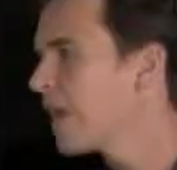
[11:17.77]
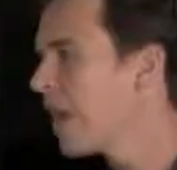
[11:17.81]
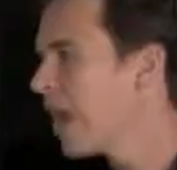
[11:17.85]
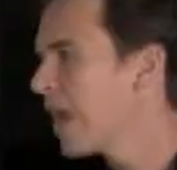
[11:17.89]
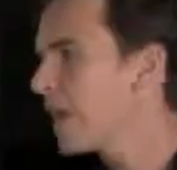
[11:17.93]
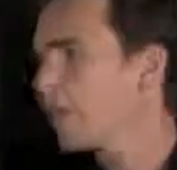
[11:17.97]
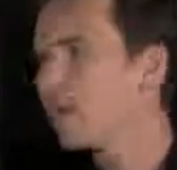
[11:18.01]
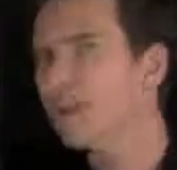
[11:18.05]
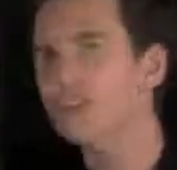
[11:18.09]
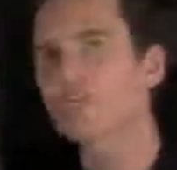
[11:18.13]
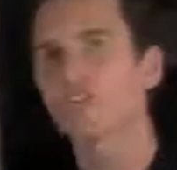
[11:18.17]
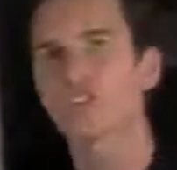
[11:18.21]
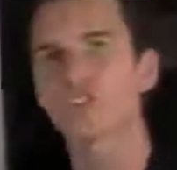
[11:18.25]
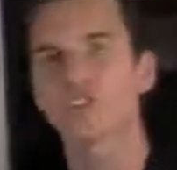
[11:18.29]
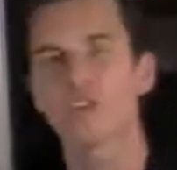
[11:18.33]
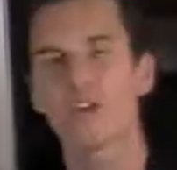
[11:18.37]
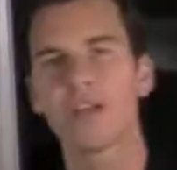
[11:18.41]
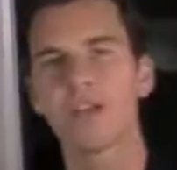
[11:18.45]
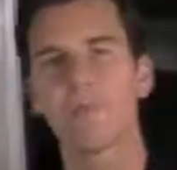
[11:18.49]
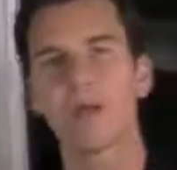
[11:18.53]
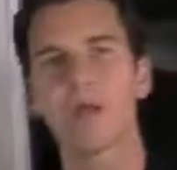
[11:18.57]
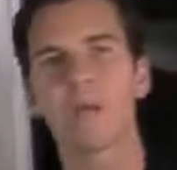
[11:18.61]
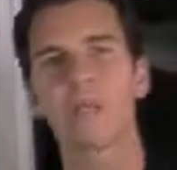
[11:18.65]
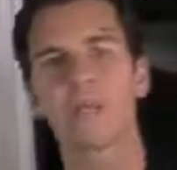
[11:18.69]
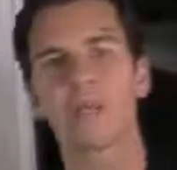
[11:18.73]
I would have to
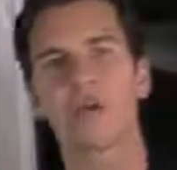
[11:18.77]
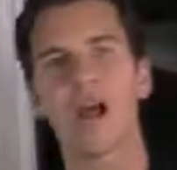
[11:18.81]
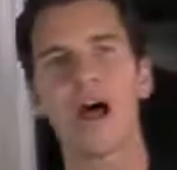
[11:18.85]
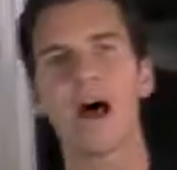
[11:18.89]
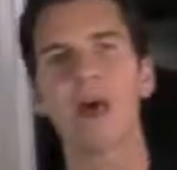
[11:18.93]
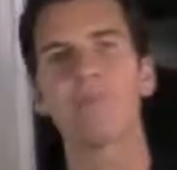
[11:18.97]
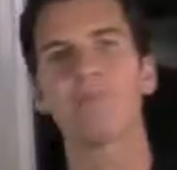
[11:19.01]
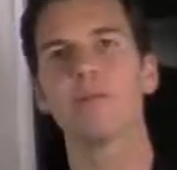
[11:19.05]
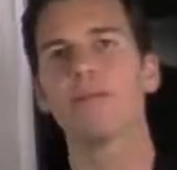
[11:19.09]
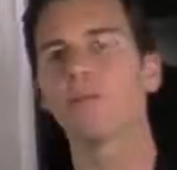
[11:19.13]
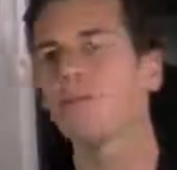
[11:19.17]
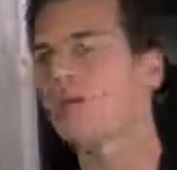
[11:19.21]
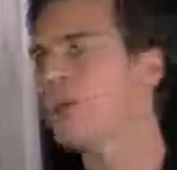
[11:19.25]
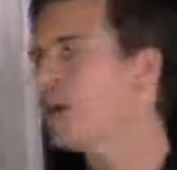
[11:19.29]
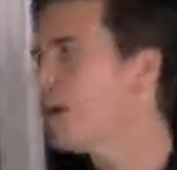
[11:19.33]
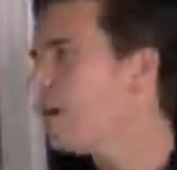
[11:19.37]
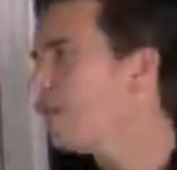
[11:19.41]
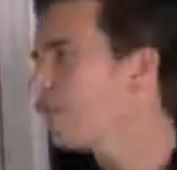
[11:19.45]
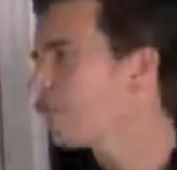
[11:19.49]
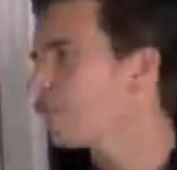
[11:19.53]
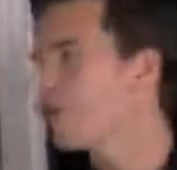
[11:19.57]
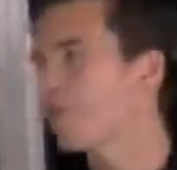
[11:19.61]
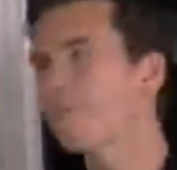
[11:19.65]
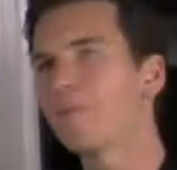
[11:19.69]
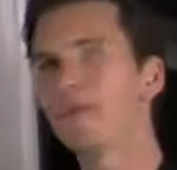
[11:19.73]
trade my problem
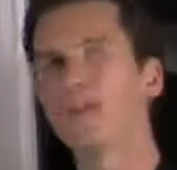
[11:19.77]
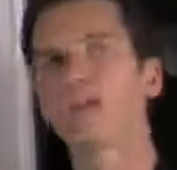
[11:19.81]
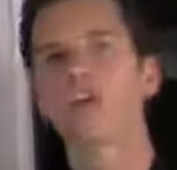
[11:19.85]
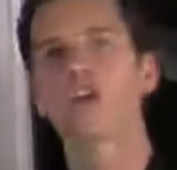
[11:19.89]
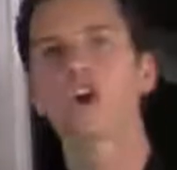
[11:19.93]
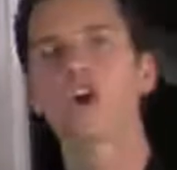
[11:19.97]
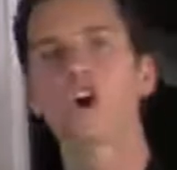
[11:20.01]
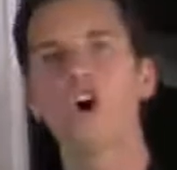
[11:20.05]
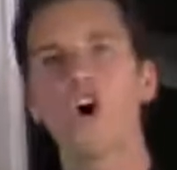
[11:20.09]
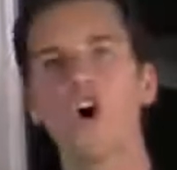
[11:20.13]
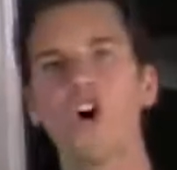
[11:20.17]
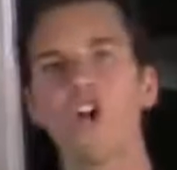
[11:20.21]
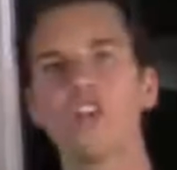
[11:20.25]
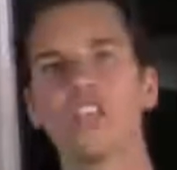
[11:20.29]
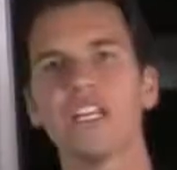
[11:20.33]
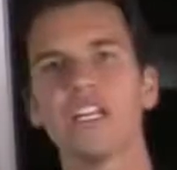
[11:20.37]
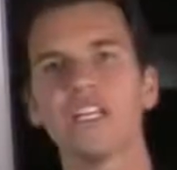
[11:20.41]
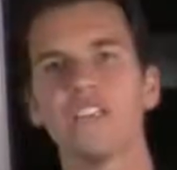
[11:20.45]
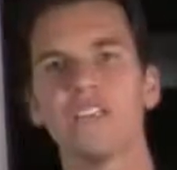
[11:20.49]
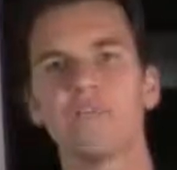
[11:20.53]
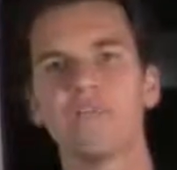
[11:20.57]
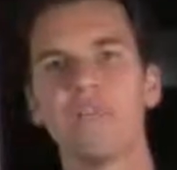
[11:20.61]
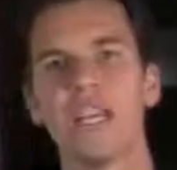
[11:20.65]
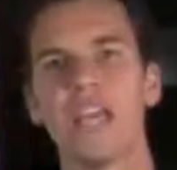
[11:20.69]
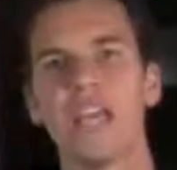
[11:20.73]
for a bigger calling.